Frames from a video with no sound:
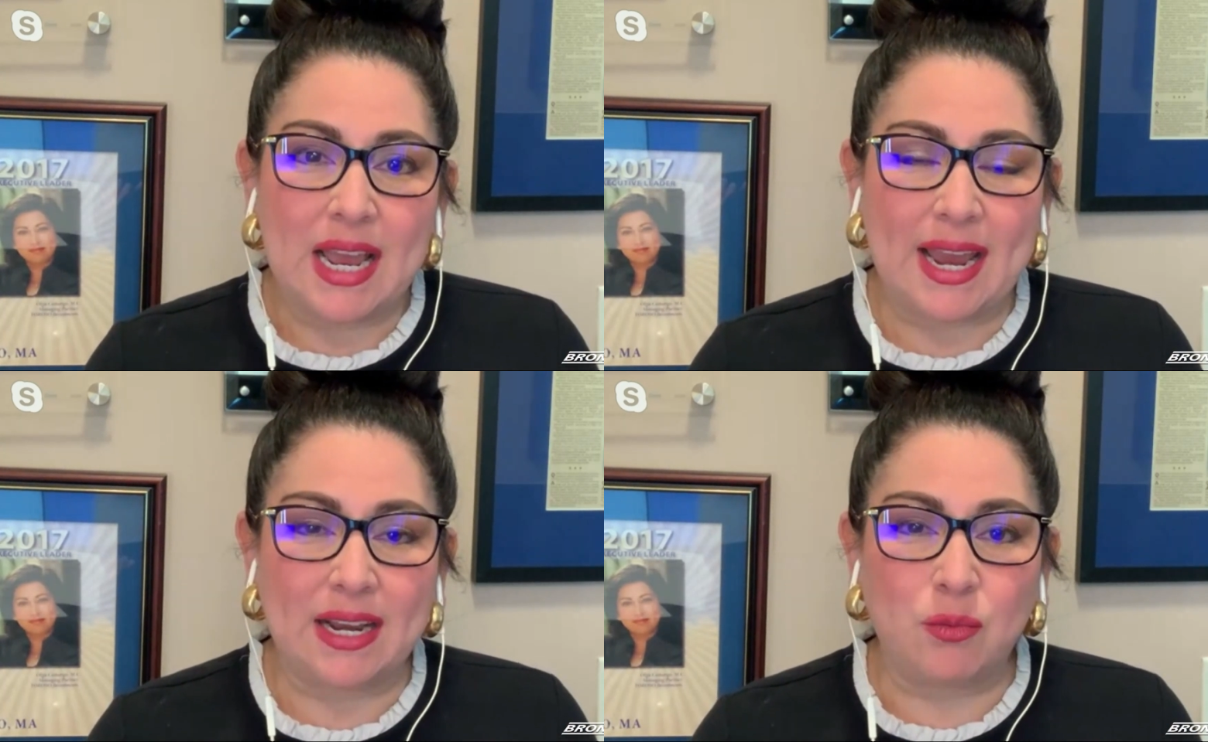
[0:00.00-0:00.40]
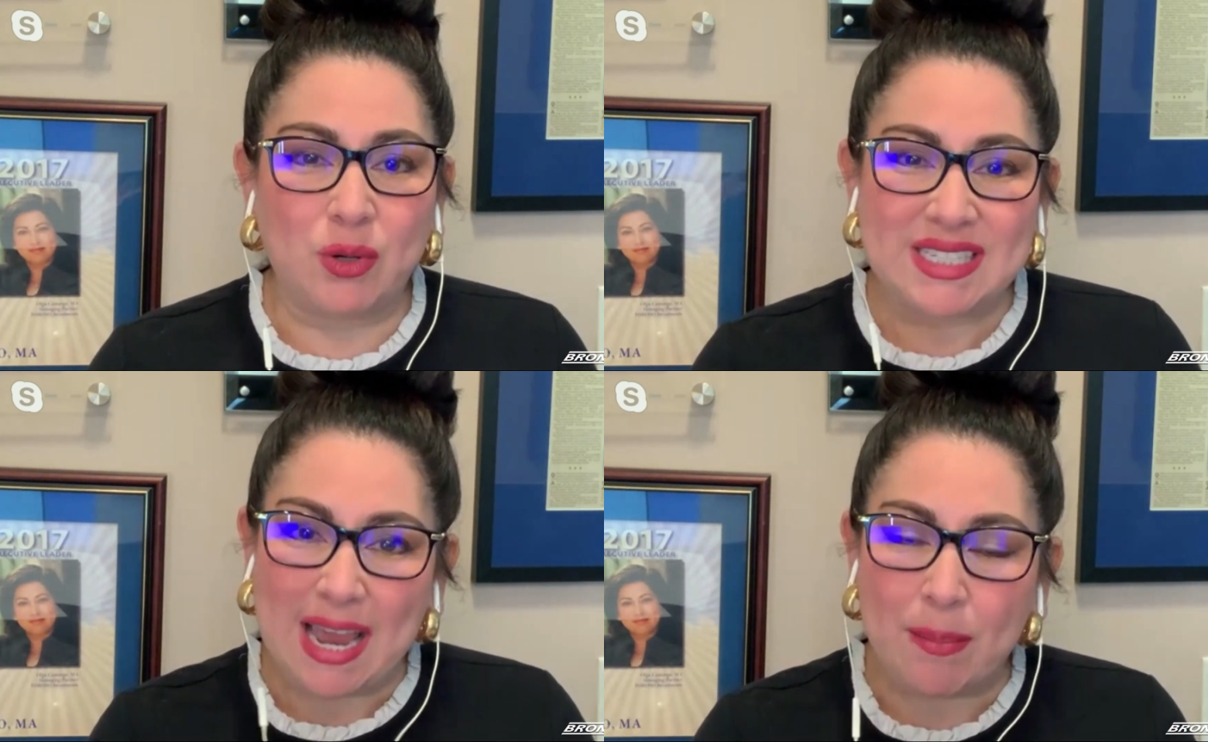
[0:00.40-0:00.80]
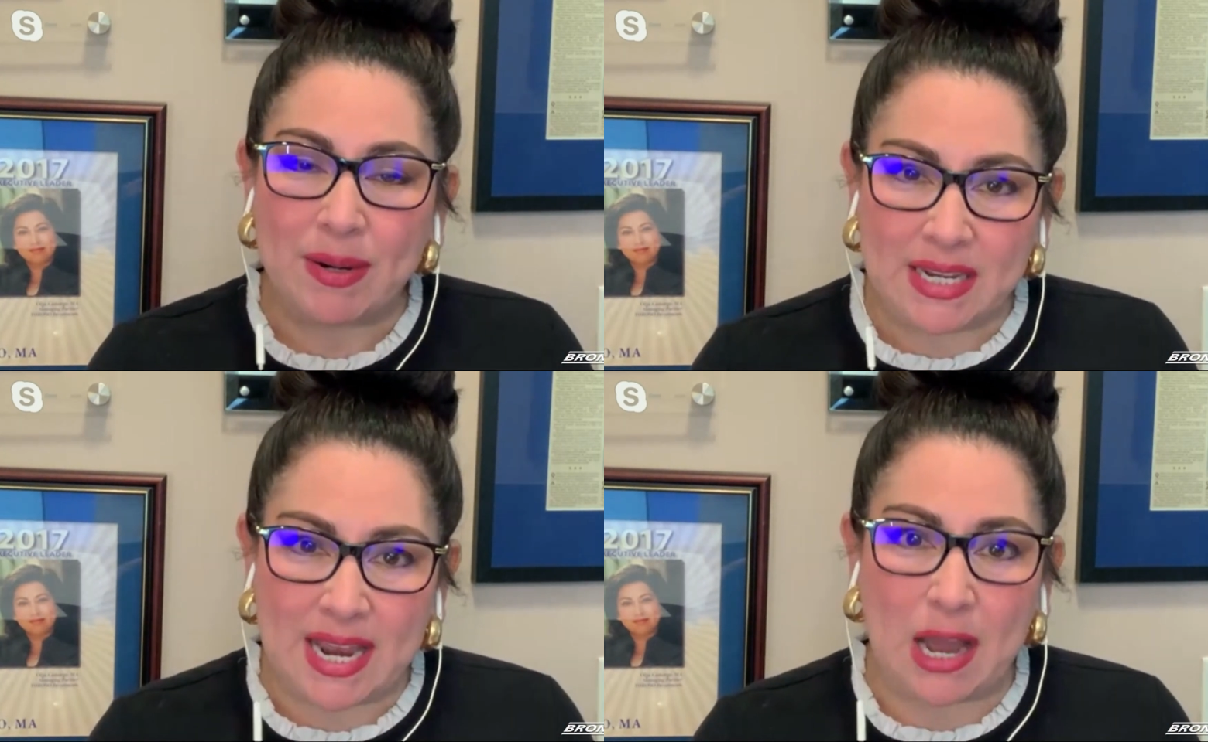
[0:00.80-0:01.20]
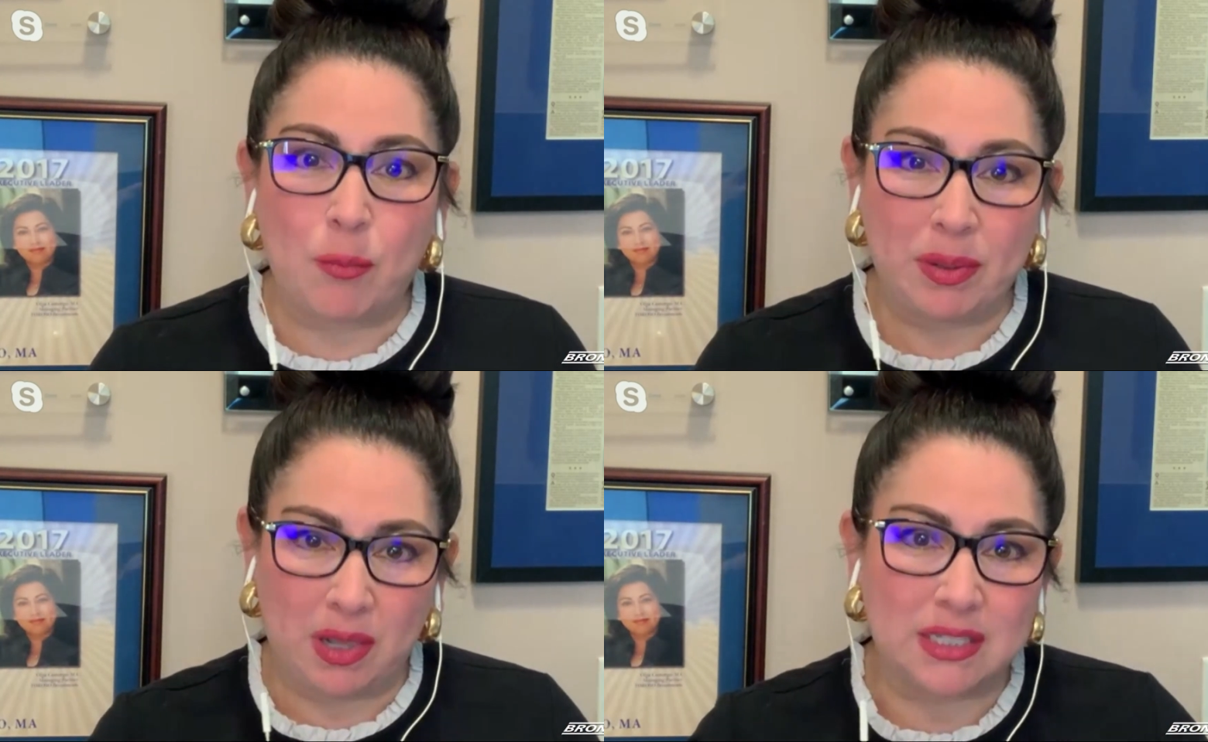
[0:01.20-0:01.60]
Speaker 1: And what's happening now,
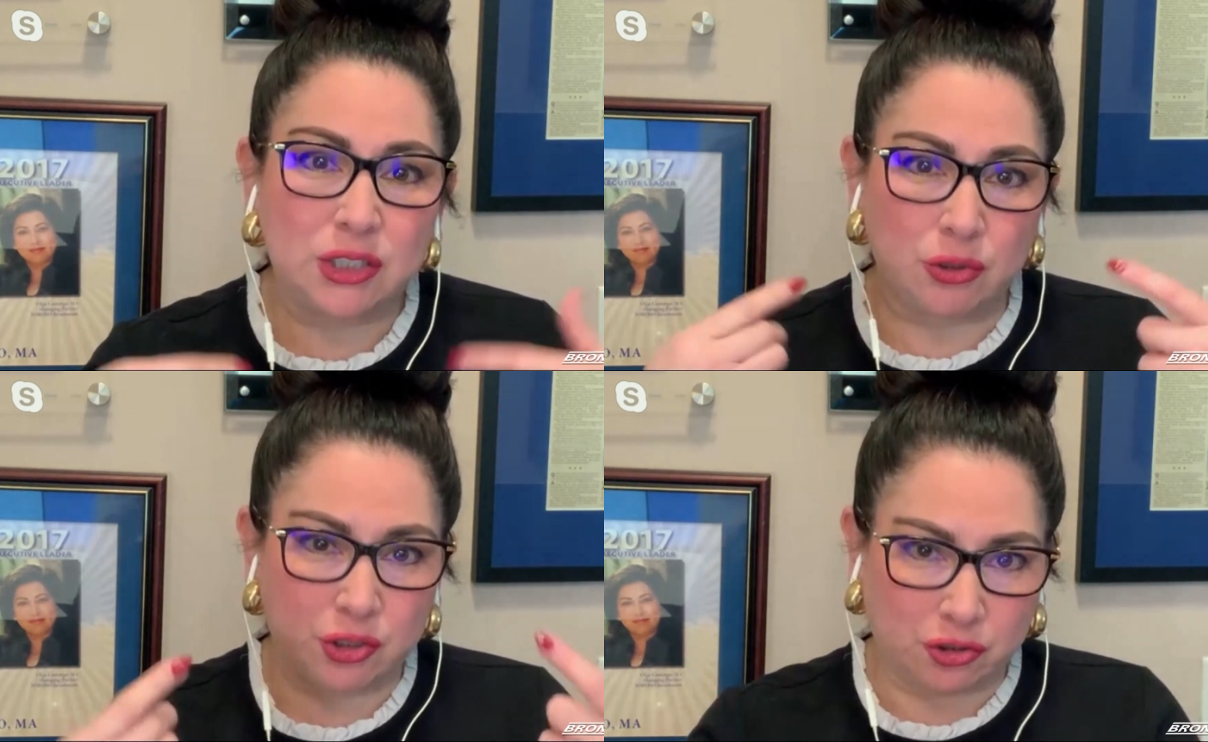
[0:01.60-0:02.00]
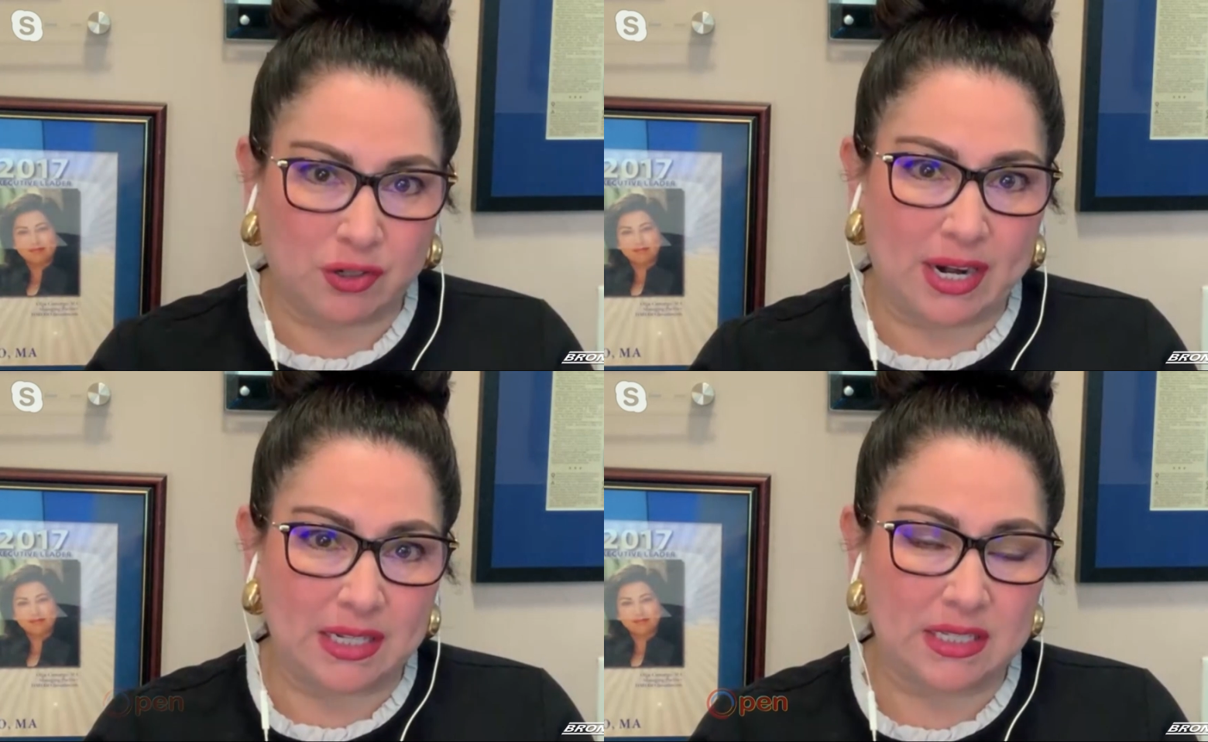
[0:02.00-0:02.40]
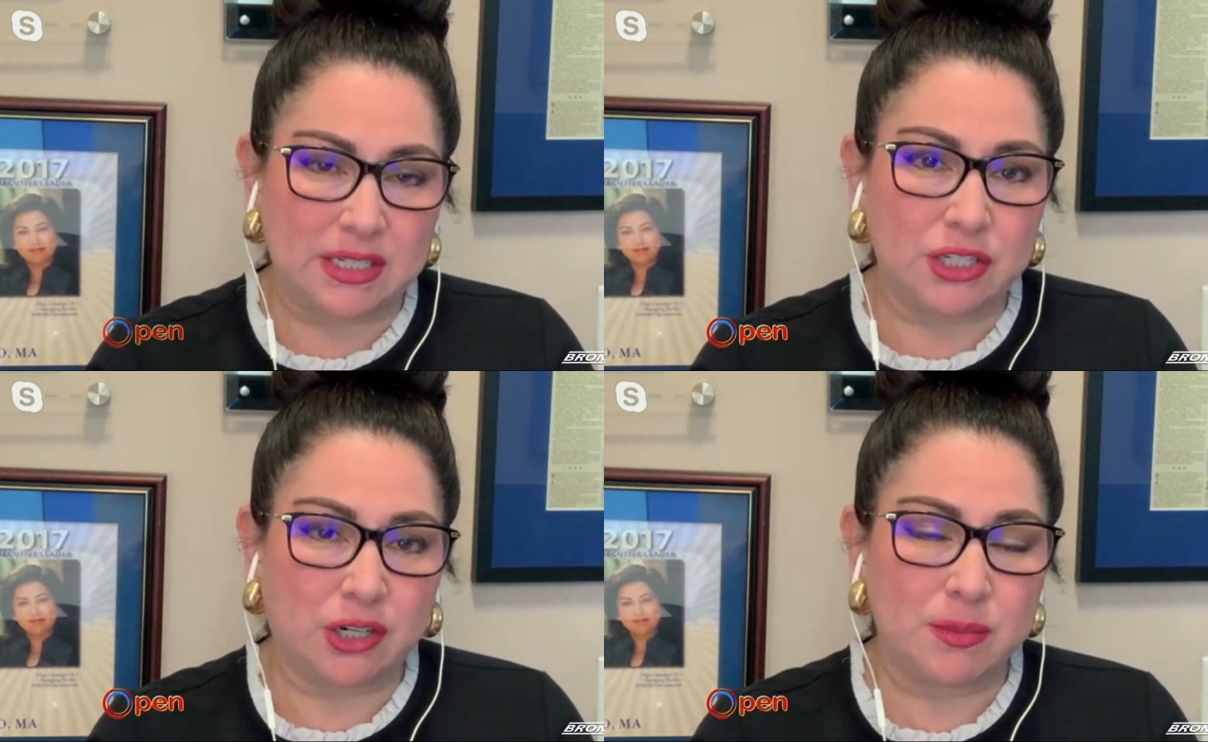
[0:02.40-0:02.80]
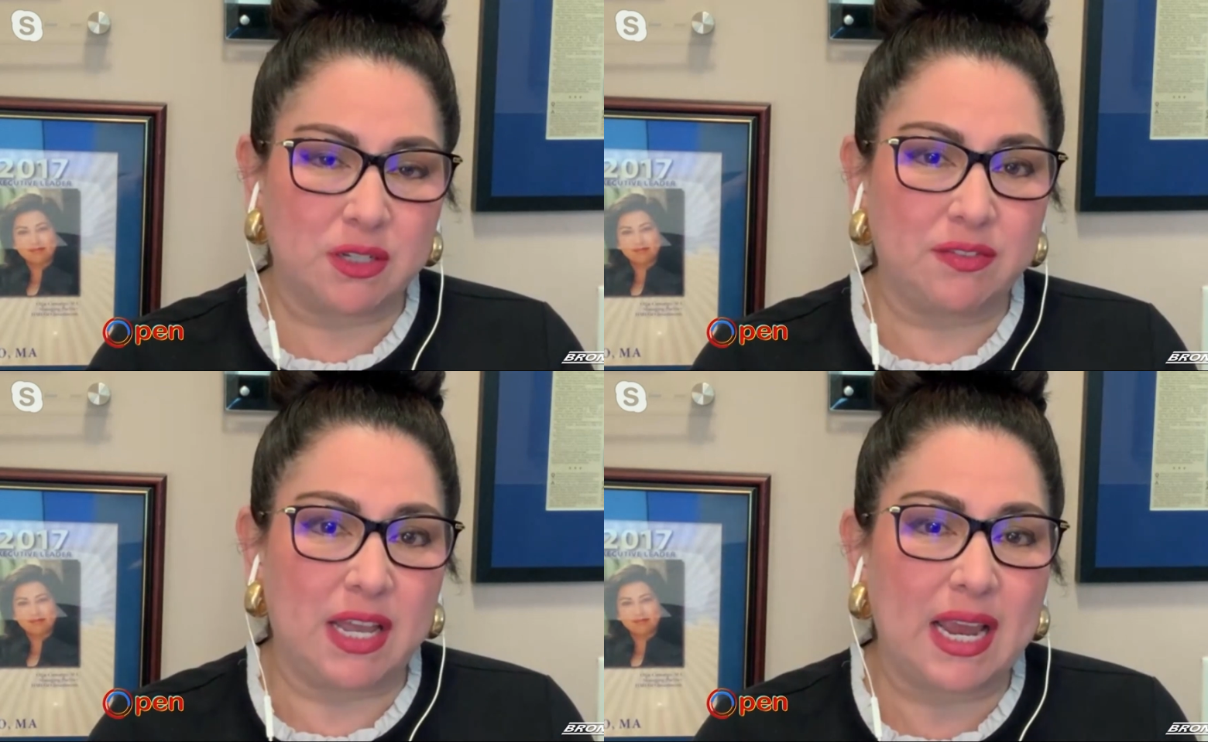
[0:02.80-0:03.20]
plus those trends in terms
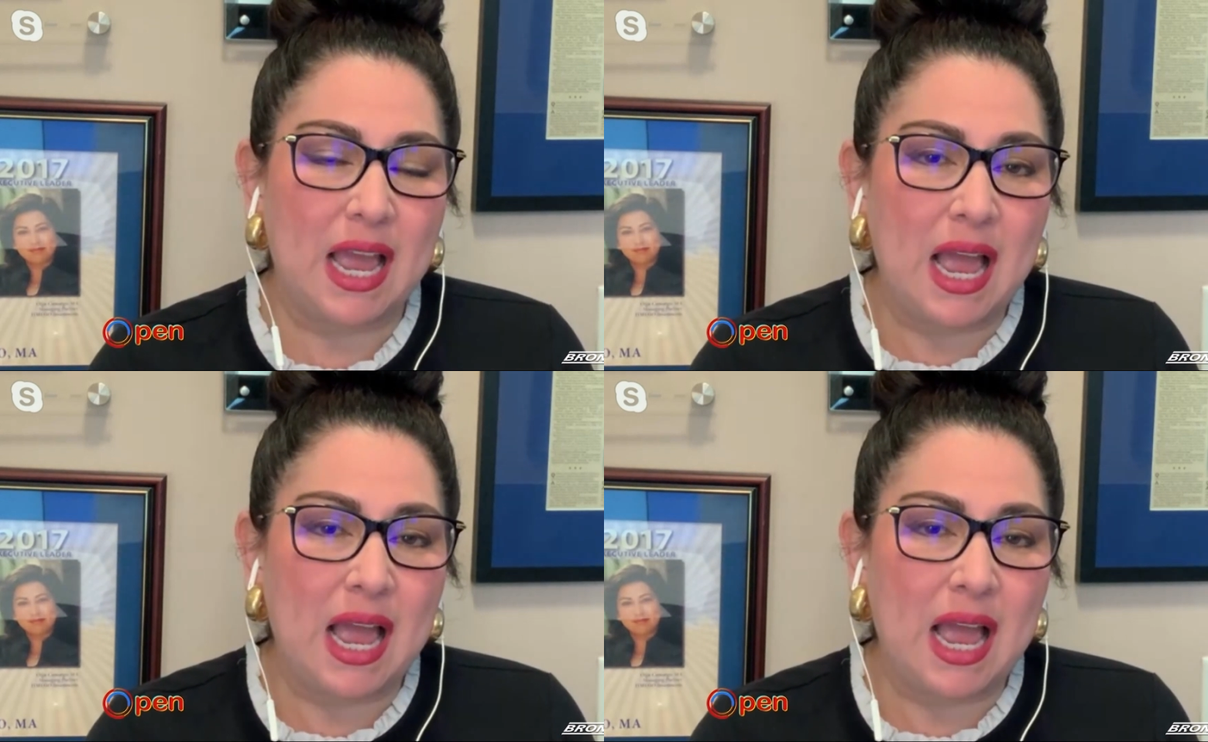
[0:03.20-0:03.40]
of like